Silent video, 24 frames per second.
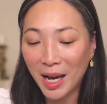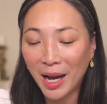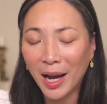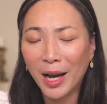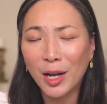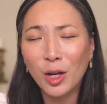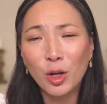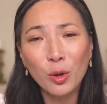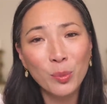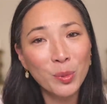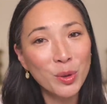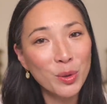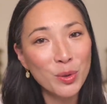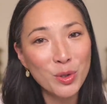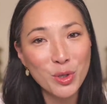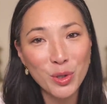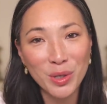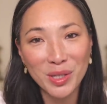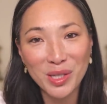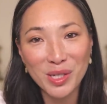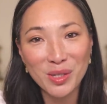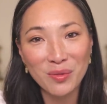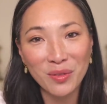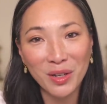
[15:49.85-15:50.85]
I hope you
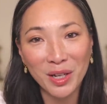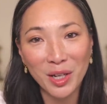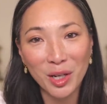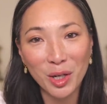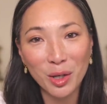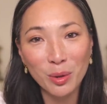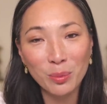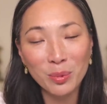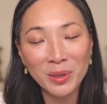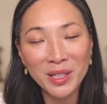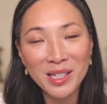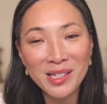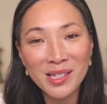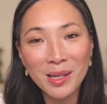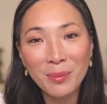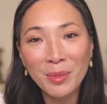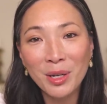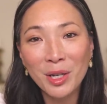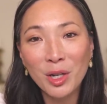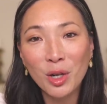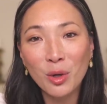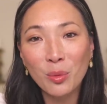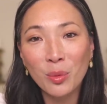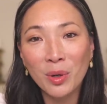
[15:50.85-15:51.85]
enjoyed this video. Please let me
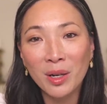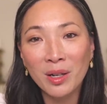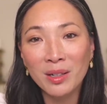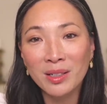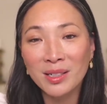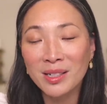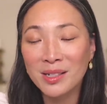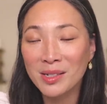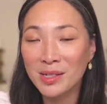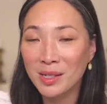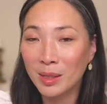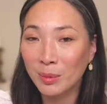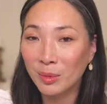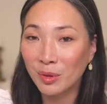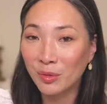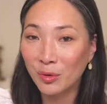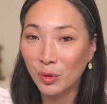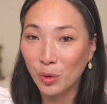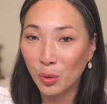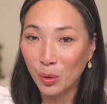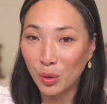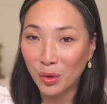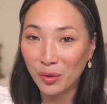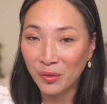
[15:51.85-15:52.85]
know what some of
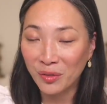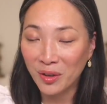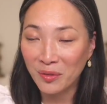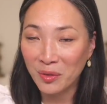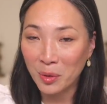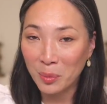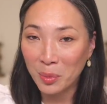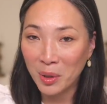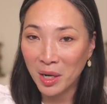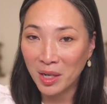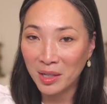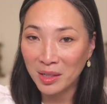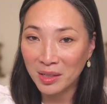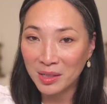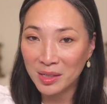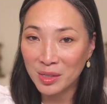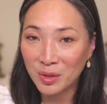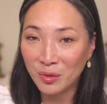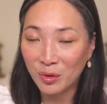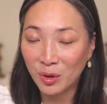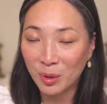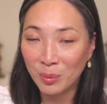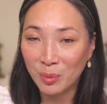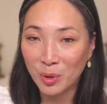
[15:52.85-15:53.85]
your favorite products
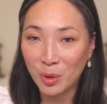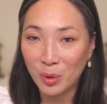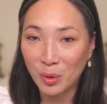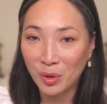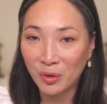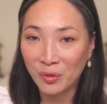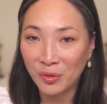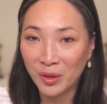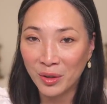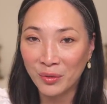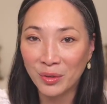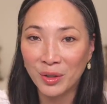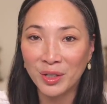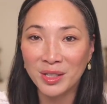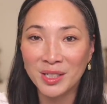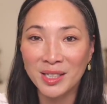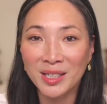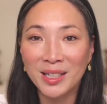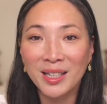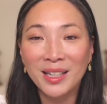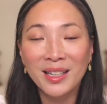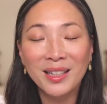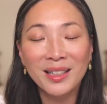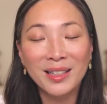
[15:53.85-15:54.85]
from your favorite
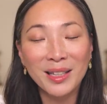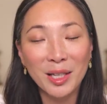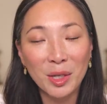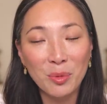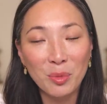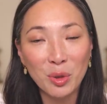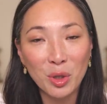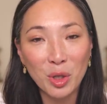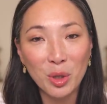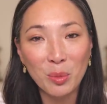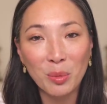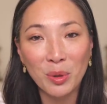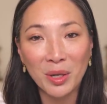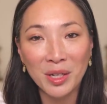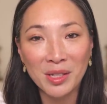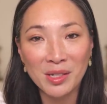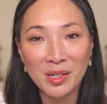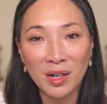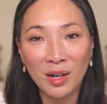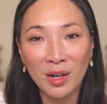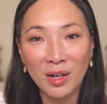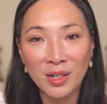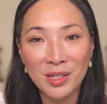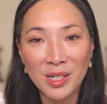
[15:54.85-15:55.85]
clean beauty brands
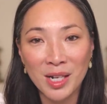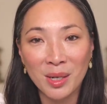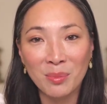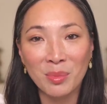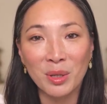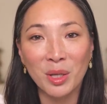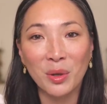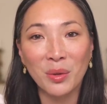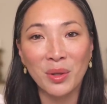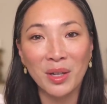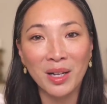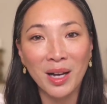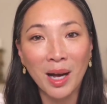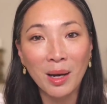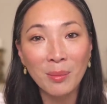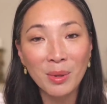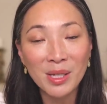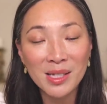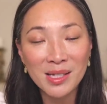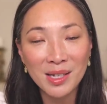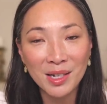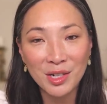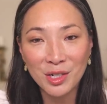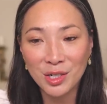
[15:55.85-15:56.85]
are down below in the
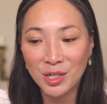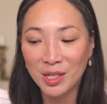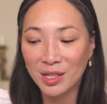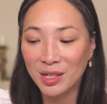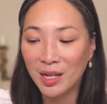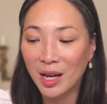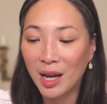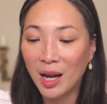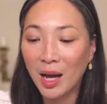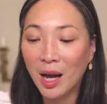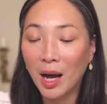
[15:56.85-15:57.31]
comment section.